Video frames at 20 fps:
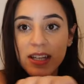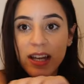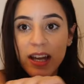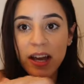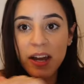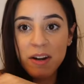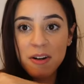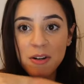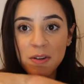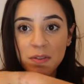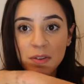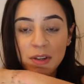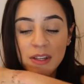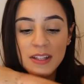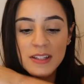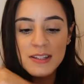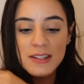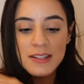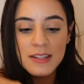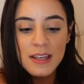I don't know if you
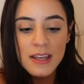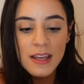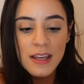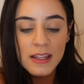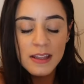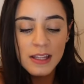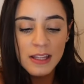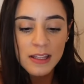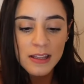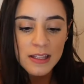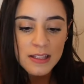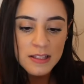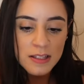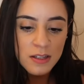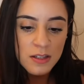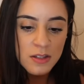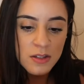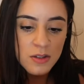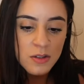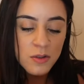can see, and like this
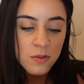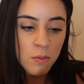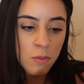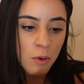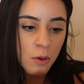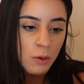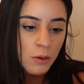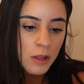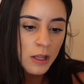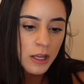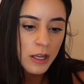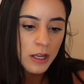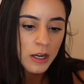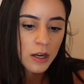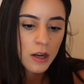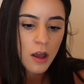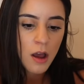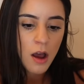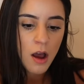is swollen.